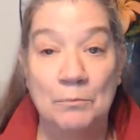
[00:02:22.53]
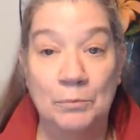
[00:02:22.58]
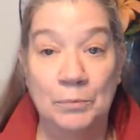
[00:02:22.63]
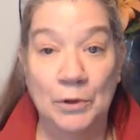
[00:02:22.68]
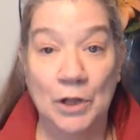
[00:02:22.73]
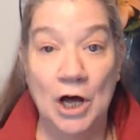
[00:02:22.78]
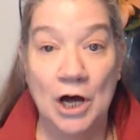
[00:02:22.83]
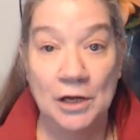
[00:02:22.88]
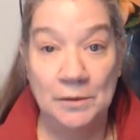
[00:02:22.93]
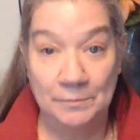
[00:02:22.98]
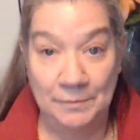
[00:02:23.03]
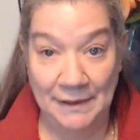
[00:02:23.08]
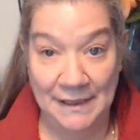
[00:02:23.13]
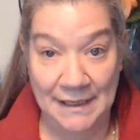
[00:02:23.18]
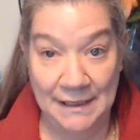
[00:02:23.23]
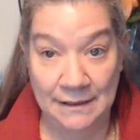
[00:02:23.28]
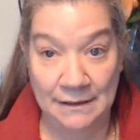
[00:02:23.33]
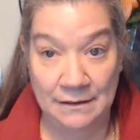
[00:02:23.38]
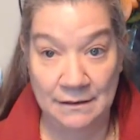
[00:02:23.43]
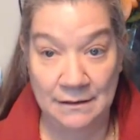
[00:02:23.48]
blog
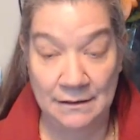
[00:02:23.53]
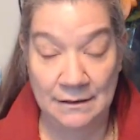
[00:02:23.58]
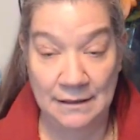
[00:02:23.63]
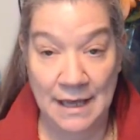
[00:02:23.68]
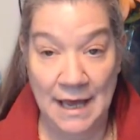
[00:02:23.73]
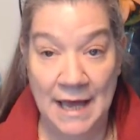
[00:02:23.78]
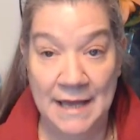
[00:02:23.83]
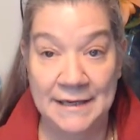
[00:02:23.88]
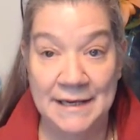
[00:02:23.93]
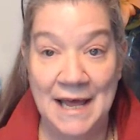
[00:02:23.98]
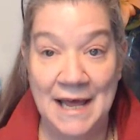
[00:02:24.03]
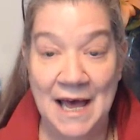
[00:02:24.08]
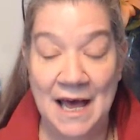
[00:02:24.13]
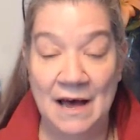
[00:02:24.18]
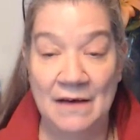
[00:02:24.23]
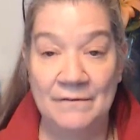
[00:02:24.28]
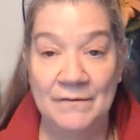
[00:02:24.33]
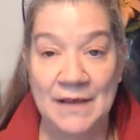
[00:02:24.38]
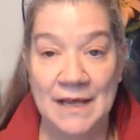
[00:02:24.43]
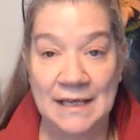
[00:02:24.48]
bling and
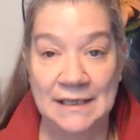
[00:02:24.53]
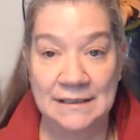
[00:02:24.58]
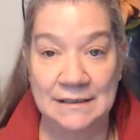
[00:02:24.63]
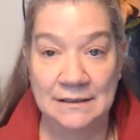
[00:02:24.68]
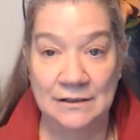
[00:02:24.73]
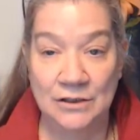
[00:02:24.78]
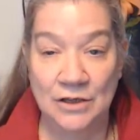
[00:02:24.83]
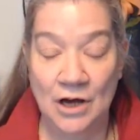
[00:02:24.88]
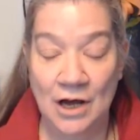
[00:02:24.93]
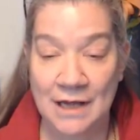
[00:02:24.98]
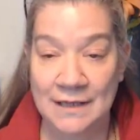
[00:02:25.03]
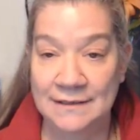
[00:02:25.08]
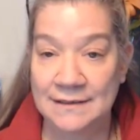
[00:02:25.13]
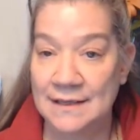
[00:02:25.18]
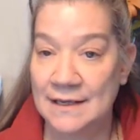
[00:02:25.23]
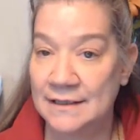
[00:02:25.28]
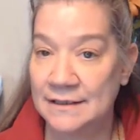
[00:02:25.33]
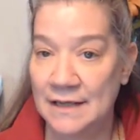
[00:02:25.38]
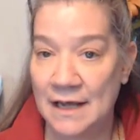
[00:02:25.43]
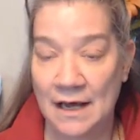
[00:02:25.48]
have a
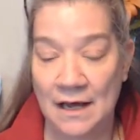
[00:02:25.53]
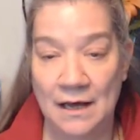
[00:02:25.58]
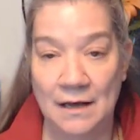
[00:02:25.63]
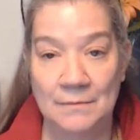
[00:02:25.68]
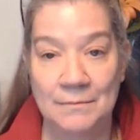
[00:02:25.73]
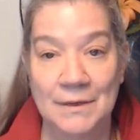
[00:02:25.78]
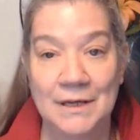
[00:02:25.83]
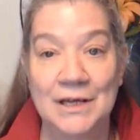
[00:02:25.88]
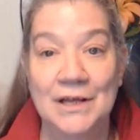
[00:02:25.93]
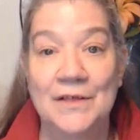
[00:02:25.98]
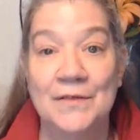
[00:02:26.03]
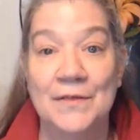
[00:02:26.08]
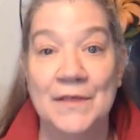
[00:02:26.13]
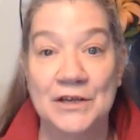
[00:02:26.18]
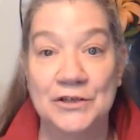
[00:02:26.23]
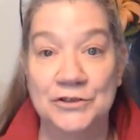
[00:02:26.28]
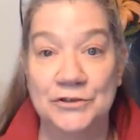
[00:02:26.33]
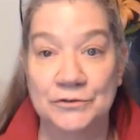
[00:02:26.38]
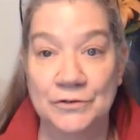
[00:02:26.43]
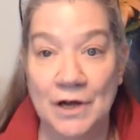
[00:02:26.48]
content hub
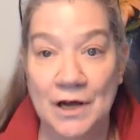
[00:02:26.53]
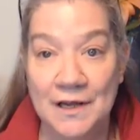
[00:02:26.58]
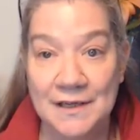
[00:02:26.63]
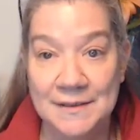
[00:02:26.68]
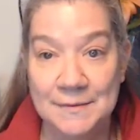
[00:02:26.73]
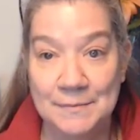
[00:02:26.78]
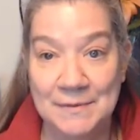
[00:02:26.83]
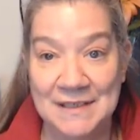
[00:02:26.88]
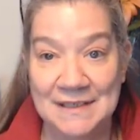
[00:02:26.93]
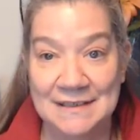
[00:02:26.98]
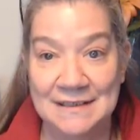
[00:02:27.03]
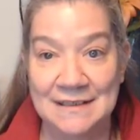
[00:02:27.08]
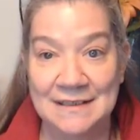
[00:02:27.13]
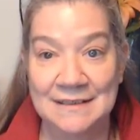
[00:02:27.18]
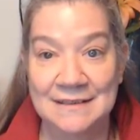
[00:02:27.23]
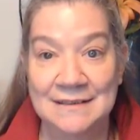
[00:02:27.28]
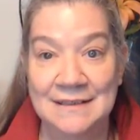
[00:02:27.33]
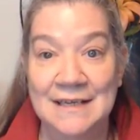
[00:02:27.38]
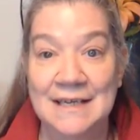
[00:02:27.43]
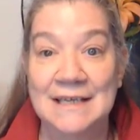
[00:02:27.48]
that draws
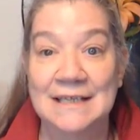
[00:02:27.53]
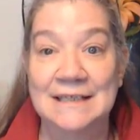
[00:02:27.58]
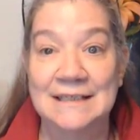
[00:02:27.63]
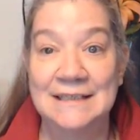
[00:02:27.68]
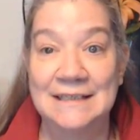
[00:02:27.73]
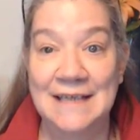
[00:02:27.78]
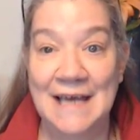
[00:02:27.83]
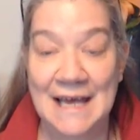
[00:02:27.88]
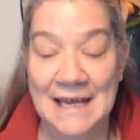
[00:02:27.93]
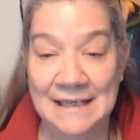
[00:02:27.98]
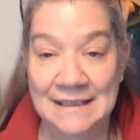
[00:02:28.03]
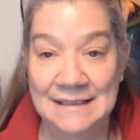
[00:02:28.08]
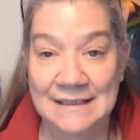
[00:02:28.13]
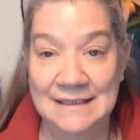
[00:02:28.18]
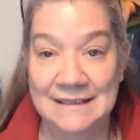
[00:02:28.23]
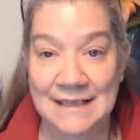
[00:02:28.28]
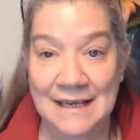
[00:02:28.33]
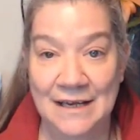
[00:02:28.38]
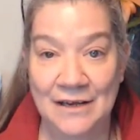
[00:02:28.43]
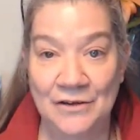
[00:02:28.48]
business, gains
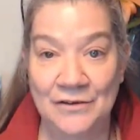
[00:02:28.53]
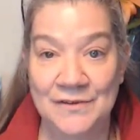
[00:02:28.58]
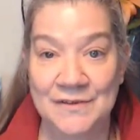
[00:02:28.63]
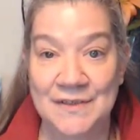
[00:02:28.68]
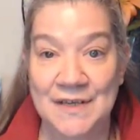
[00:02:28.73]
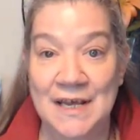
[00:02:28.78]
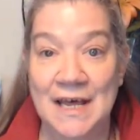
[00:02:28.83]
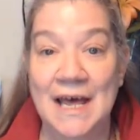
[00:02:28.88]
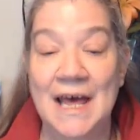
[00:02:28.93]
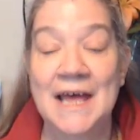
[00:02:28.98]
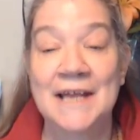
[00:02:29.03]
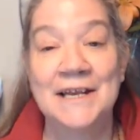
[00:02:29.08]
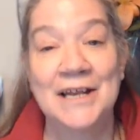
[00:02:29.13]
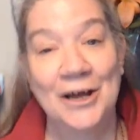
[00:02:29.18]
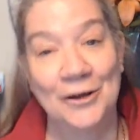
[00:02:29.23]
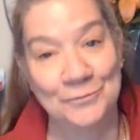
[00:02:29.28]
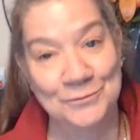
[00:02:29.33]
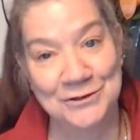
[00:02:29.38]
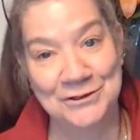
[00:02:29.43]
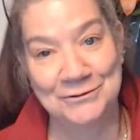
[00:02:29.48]
sales, and
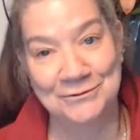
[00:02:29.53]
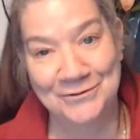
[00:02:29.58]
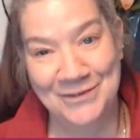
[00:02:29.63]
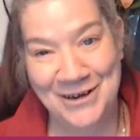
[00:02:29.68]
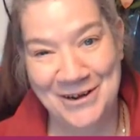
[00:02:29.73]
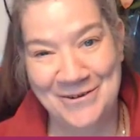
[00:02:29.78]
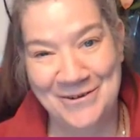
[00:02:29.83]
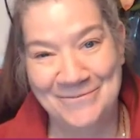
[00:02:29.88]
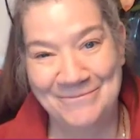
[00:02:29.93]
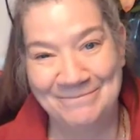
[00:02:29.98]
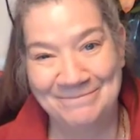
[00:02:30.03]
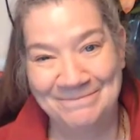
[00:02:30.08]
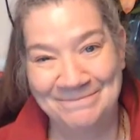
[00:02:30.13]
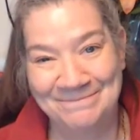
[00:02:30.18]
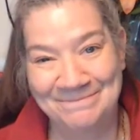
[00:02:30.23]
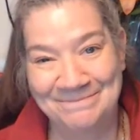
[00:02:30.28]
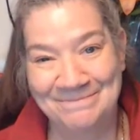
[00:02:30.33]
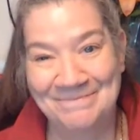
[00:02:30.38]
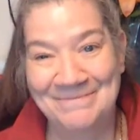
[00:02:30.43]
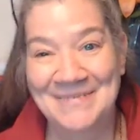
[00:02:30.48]
helps you grow?
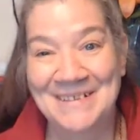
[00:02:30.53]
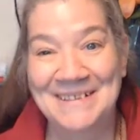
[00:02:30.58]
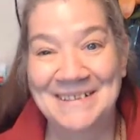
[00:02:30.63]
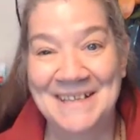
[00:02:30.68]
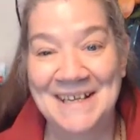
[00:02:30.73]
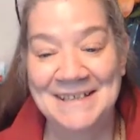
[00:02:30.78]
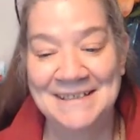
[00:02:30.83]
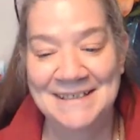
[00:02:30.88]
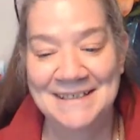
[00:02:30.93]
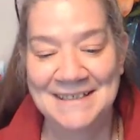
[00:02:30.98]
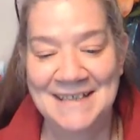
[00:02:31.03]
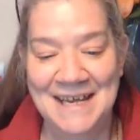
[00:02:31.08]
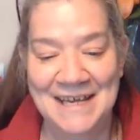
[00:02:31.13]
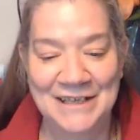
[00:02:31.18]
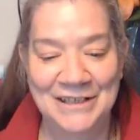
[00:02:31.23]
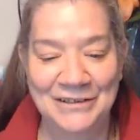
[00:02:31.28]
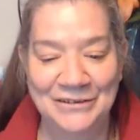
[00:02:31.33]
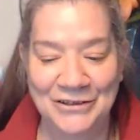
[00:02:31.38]
Let's take a